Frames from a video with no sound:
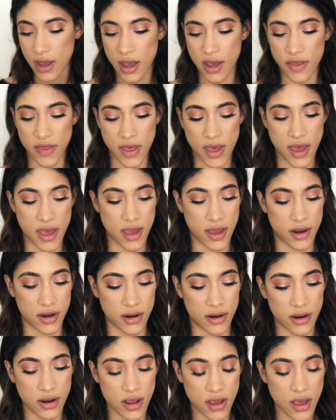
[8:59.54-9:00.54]
And
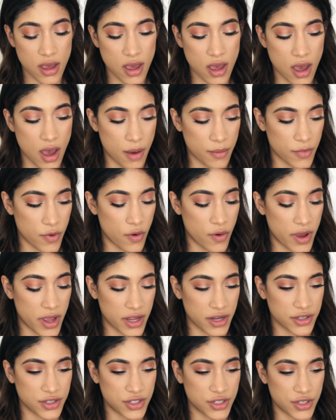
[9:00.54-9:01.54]
then I'm
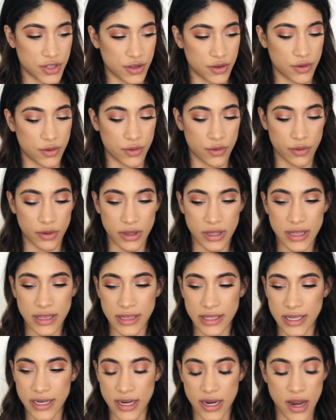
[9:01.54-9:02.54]
going to
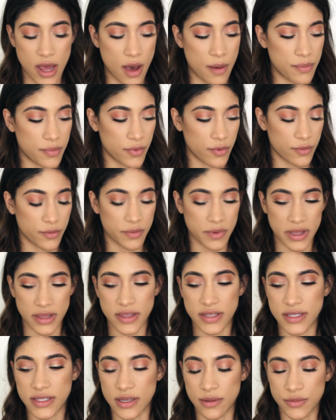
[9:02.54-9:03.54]
clean it up
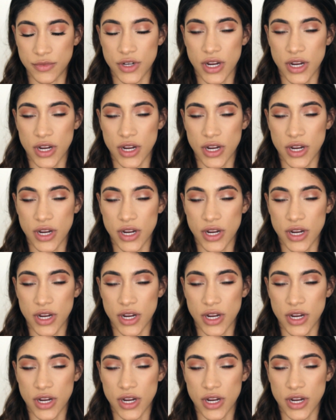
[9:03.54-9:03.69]
with some